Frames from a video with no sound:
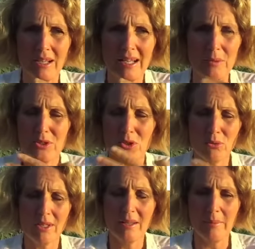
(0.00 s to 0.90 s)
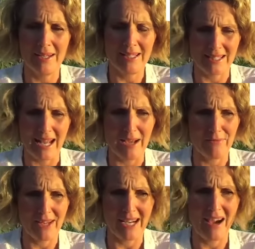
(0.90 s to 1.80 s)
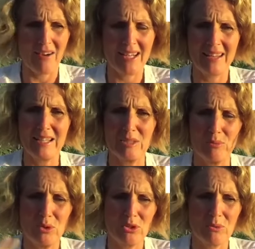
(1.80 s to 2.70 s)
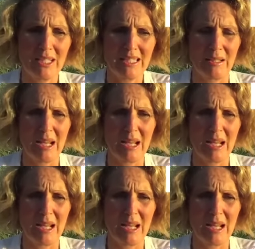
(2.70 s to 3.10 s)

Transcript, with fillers: And he was talking about his life and how he had these mood swings and